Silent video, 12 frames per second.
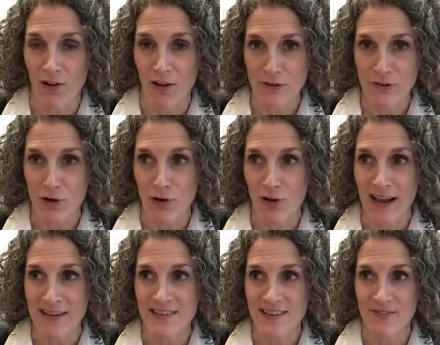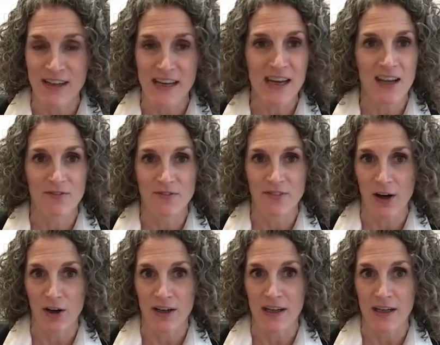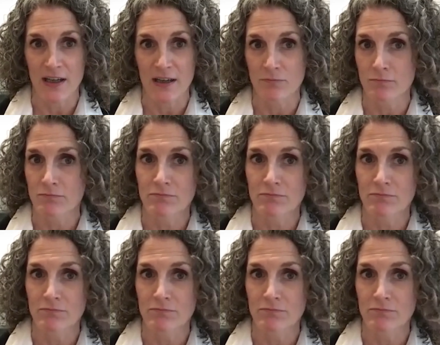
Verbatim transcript: electrical activity can vary